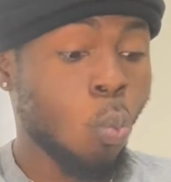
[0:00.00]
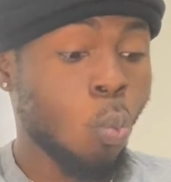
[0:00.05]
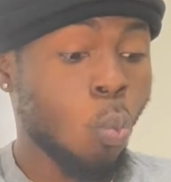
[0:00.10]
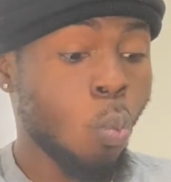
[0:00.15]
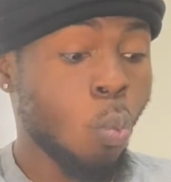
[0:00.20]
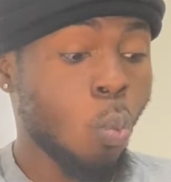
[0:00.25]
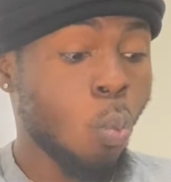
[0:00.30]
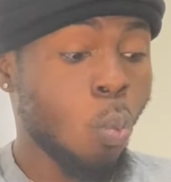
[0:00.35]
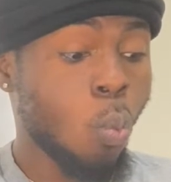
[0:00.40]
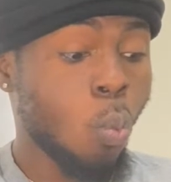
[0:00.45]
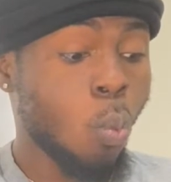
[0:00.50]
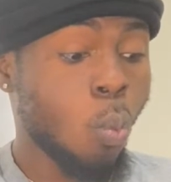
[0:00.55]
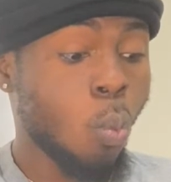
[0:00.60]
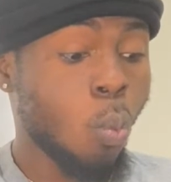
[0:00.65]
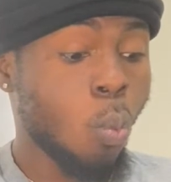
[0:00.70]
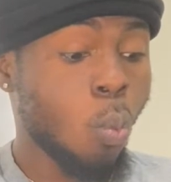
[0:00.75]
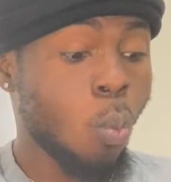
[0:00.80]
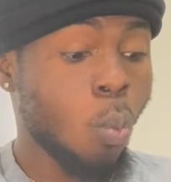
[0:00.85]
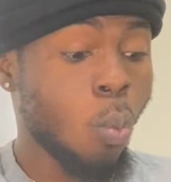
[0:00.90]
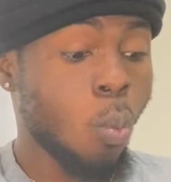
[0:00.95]

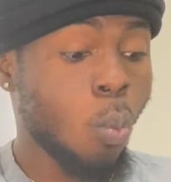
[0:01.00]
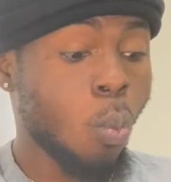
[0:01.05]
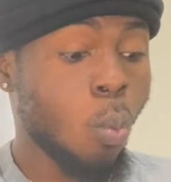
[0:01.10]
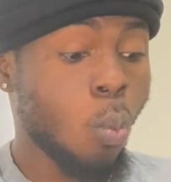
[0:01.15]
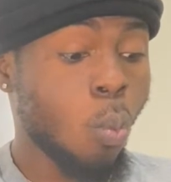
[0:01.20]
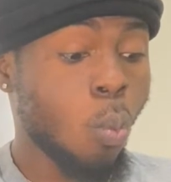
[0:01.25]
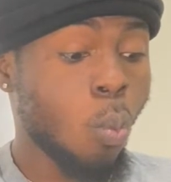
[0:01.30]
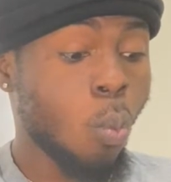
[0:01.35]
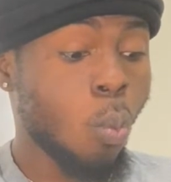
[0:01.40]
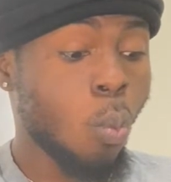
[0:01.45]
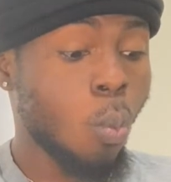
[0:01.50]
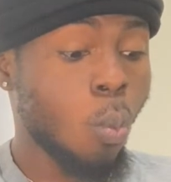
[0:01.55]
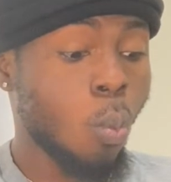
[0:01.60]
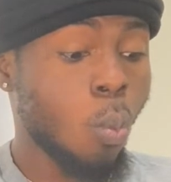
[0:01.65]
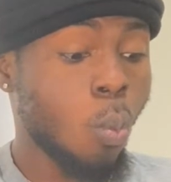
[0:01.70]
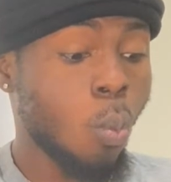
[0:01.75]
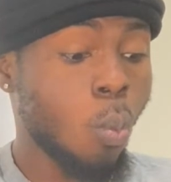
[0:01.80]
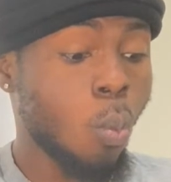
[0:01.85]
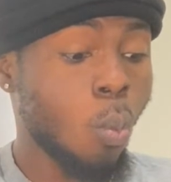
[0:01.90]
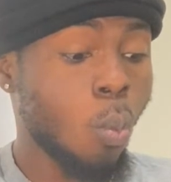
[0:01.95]

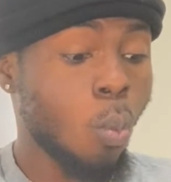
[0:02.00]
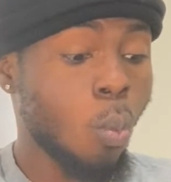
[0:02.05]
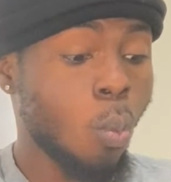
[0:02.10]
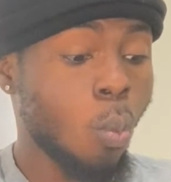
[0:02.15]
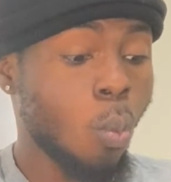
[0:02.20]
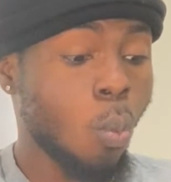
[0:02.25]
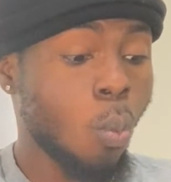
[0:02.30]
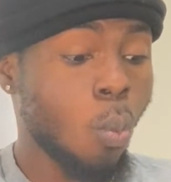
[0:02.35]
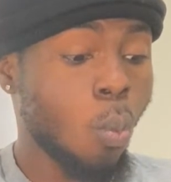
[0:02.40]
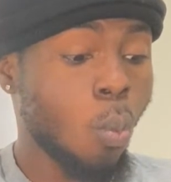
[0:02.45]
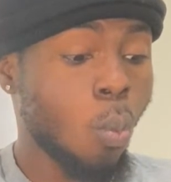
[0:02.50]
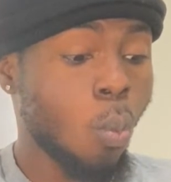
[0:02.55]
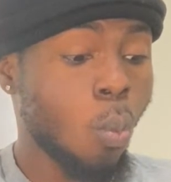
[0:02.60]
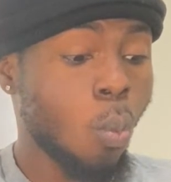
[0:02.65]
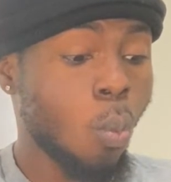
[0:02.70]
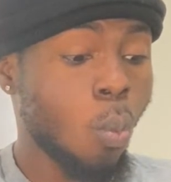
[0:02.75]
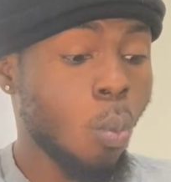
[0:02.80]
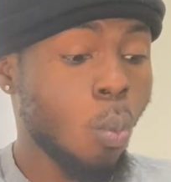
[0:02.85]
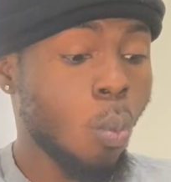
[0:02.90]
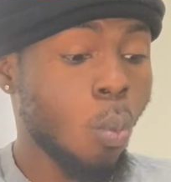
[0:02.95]

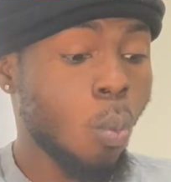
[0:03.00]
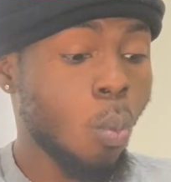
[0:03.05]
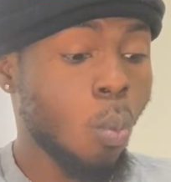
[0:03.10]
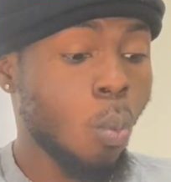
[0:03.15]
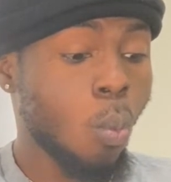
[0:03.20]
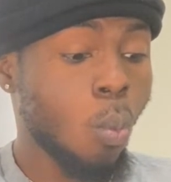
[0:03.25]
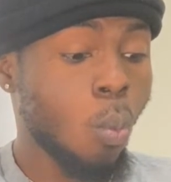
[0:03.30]
(silence)